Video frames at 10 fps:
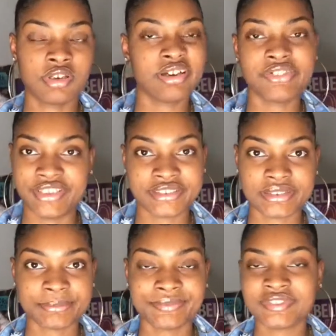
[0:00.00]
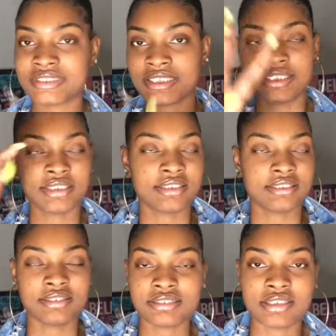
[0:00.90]
Alright.
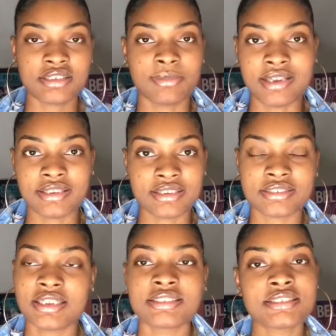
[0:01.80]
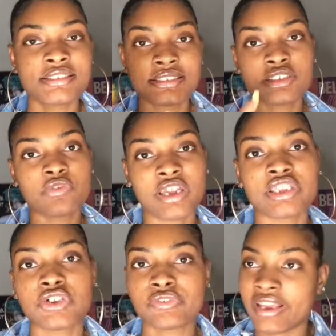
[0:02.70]
Let's not care about it. Look, it's not this is the final
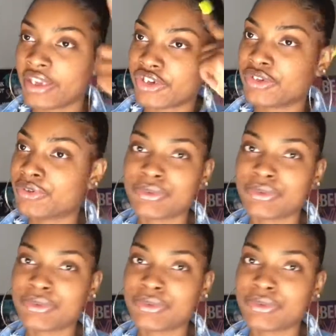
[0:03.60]
look right here.